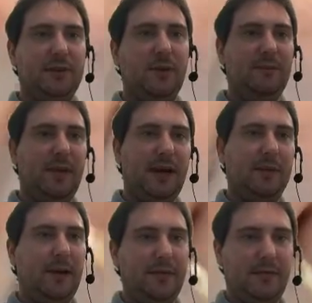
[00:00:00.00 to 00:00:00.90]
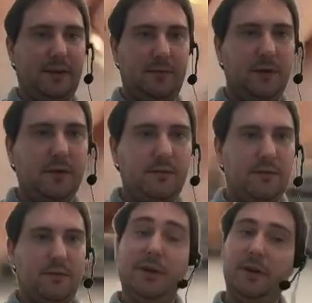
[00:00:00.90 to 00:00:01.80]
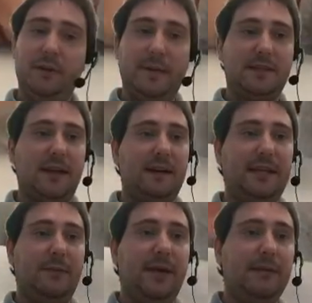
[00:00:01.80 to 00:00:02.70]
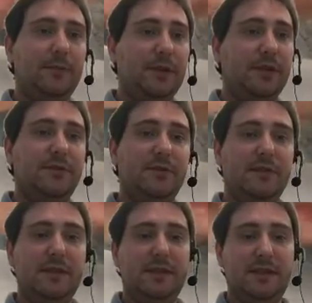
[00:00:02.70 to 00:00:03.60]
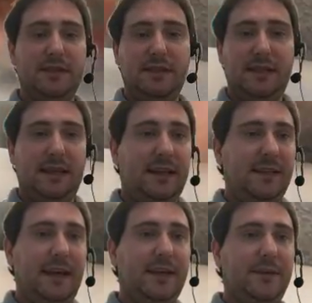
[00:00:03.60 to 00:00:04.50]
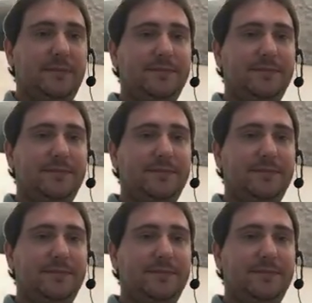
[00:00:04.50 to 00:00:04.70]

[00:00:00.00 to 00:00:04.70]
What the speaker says: $1 a month, and we'll throw you the best content we can produce. Thank you.